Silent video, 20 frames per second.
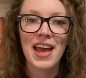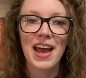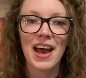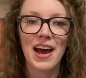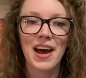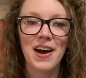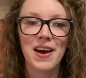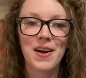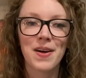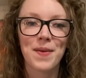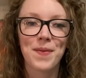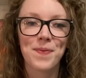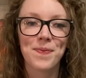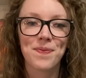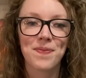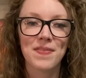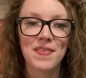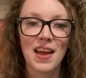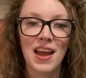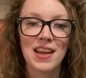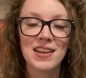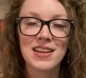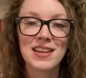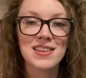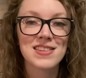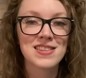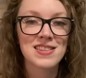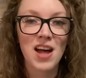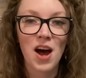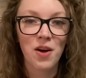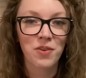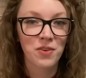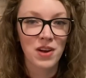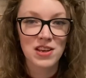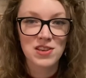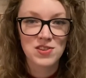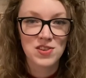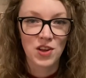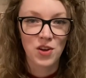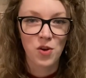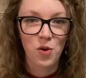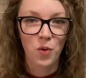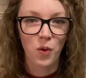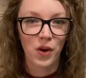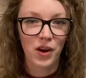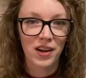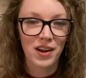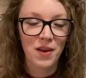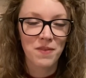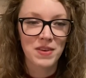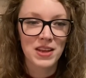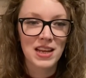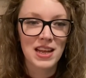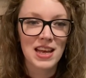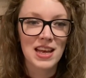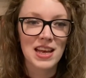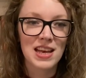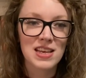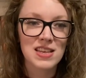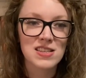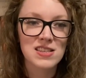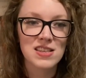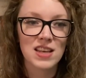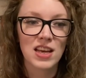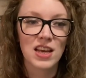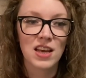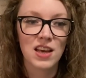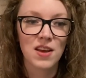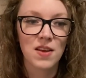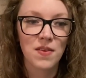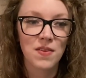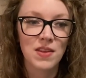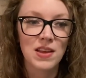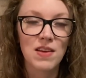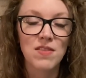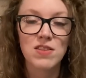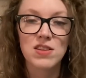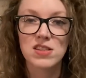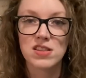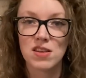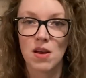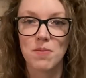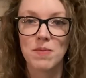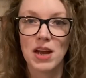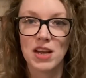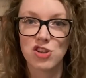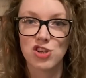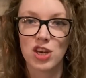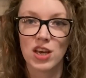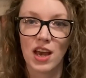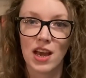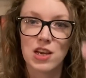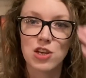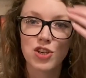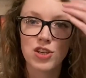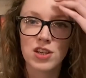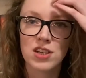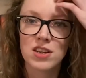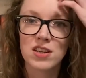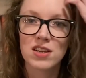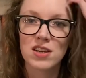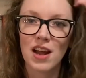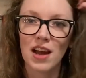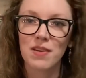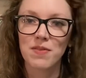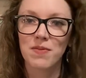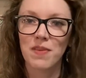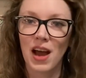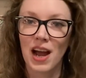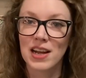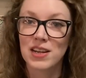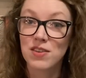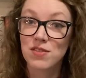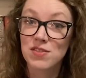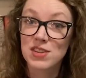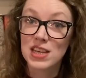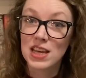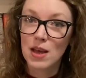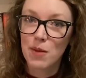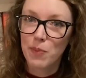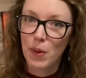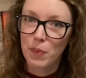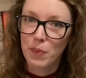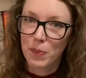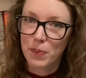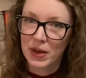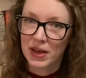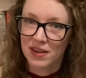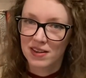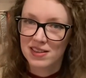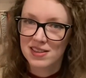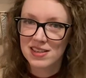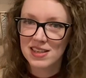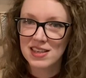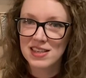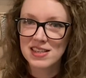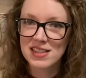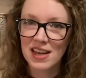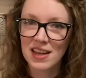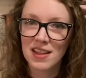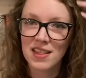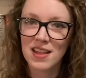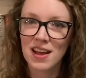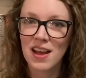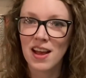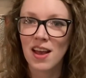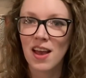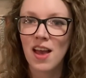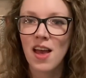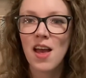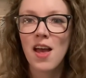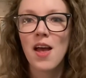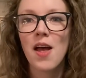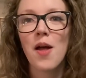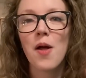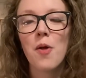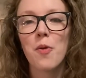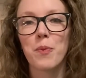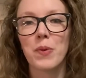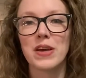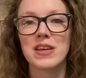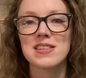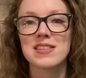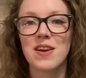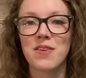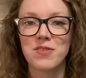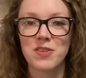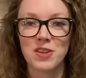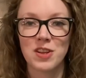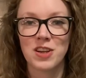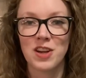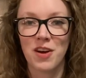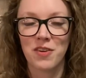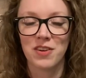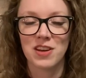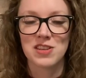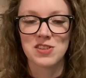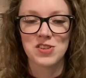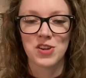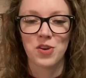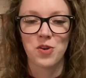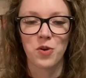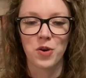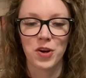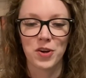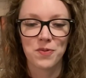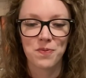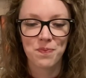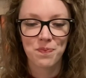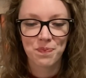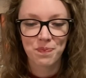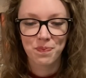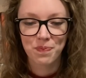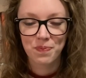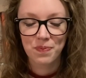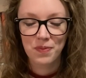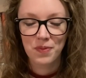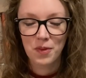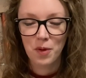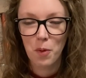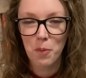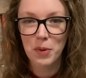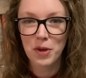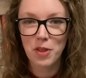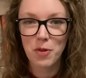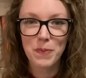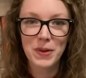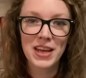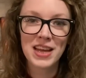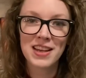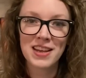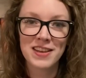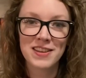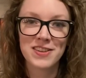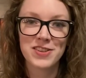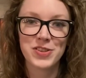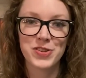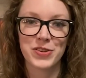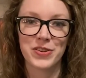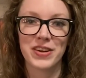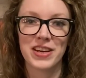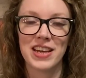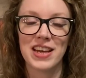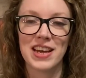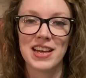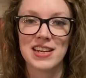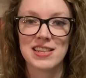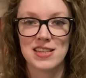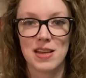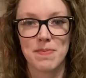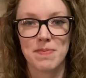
and he's not raised in court. I mean, he is given some education kind of to keep up appearances, I think, but he's definitely not raised in court. But at the beginning of the story, he gets a